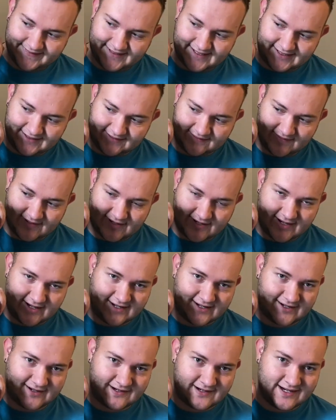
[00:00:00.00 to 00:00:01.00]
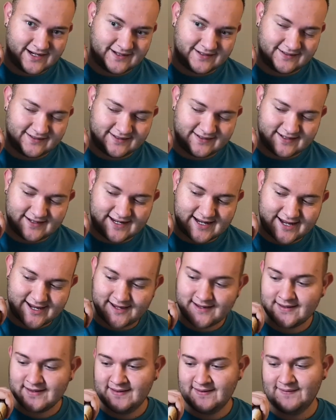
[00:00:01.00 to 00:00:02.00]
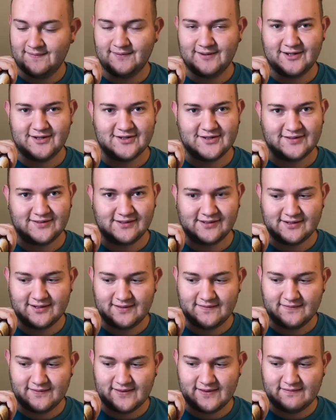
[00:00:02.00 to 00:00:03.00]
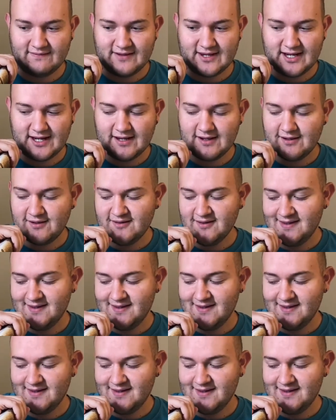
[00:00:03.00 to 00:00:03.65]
He's very curious today, which is good for the video.